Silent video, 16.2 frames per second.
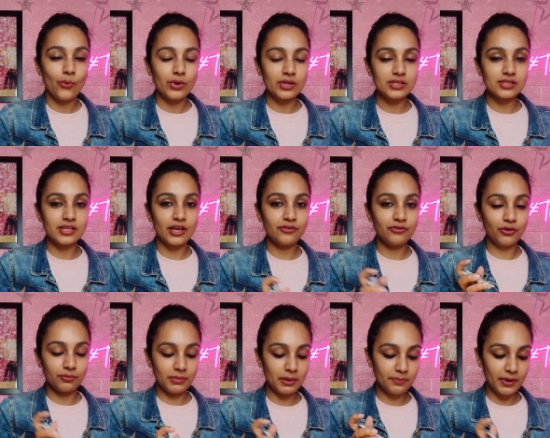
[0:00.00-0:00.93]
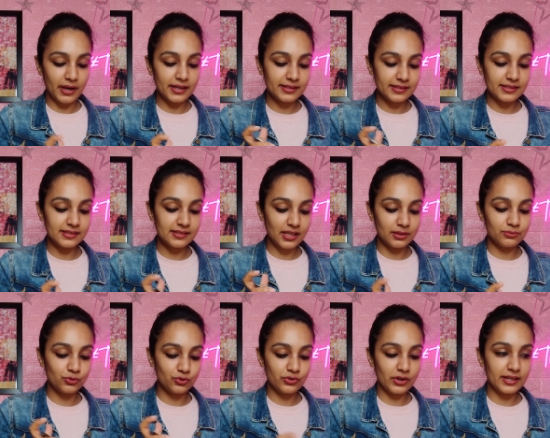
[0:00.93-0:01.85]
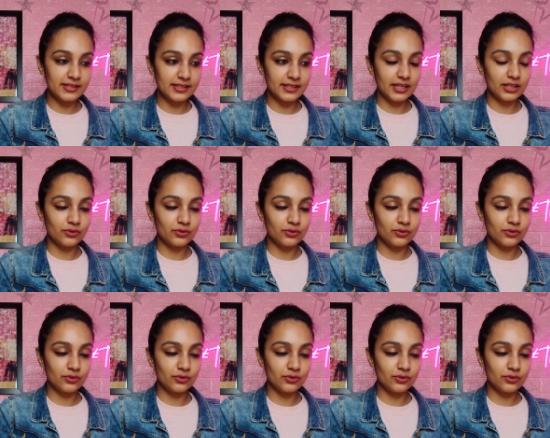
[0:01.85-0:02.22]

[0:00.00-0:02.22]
what's there for my Pisces, Sun, Moon, Rising